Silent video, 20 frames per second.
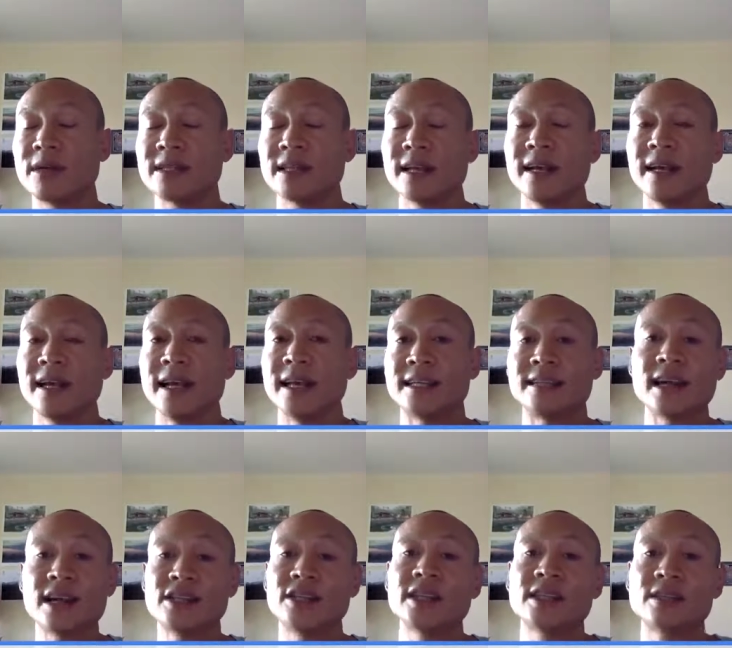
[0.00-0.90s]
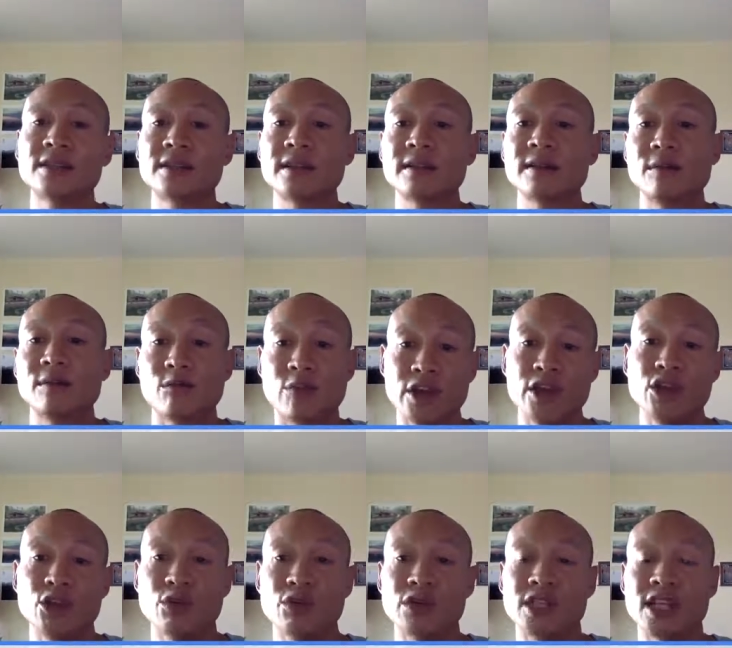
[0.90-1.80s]
it's, it's not just what
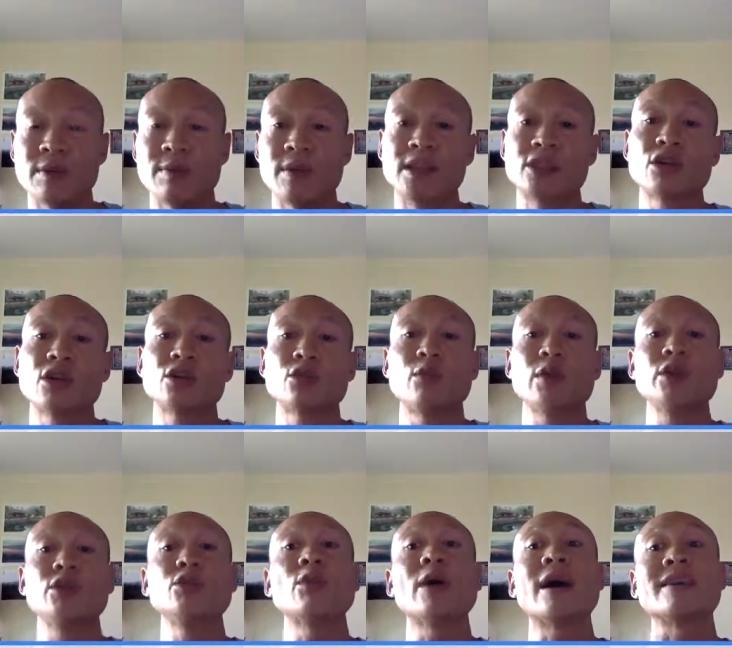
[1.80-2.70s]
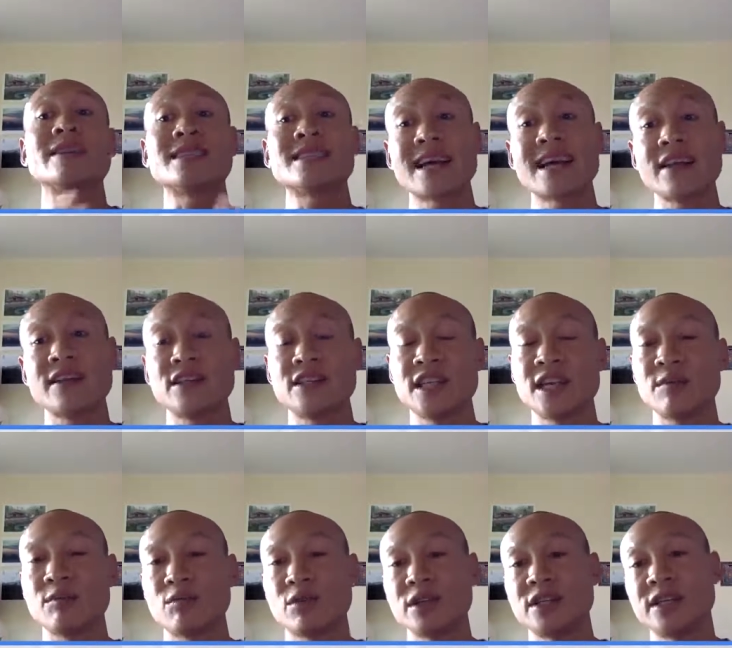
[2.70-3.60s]
you do in the gym, but it's also what you do outside the
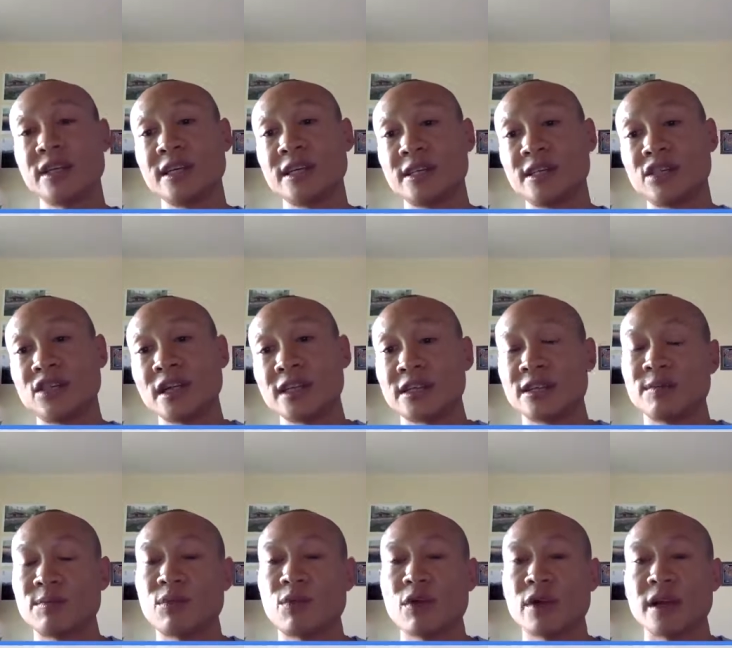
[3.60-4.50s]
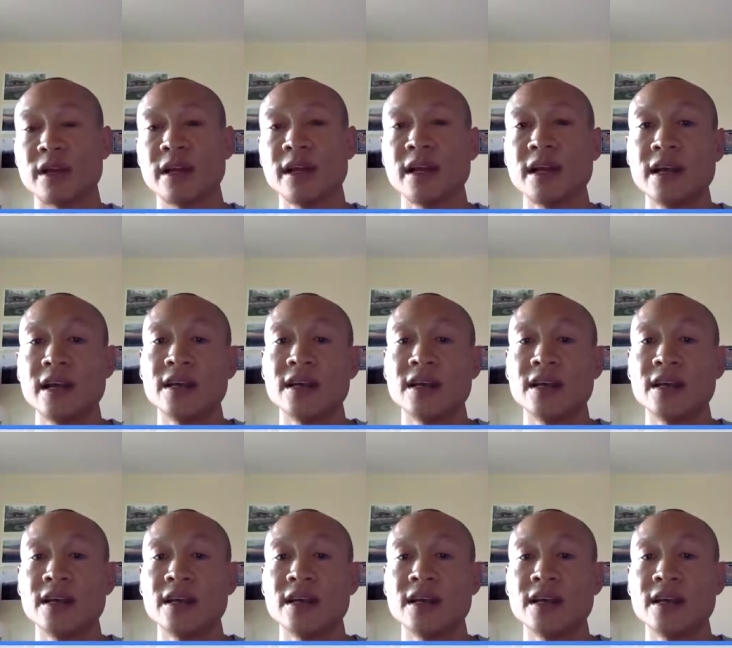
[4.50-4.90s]
gym, which is just important.